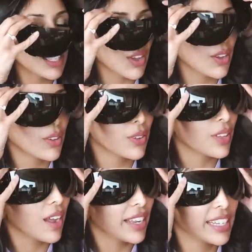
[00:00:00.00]
So
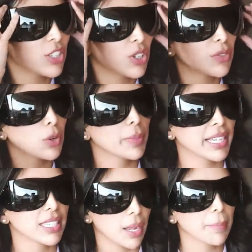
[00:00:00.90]
I
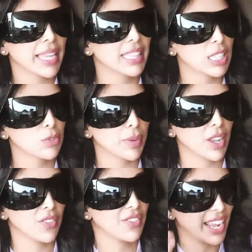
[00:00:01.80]
literally made these for
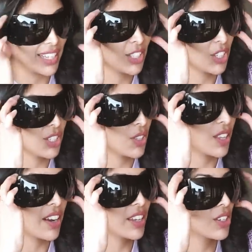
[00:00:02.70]
my own face just so
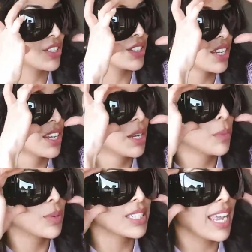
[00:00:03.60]
that I could
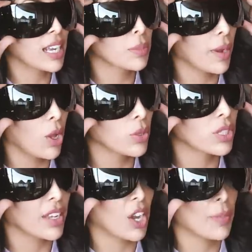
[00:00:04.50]
protect my whole
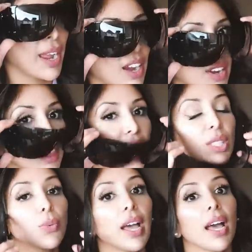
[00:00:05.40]
zygoma area.
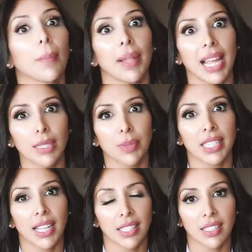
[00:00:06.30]
That's where melasma
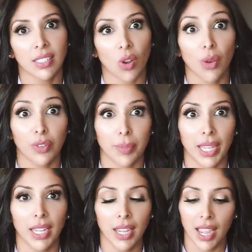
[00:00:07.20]
tends to start for
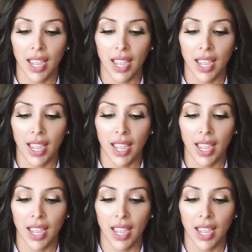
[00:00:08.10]
me.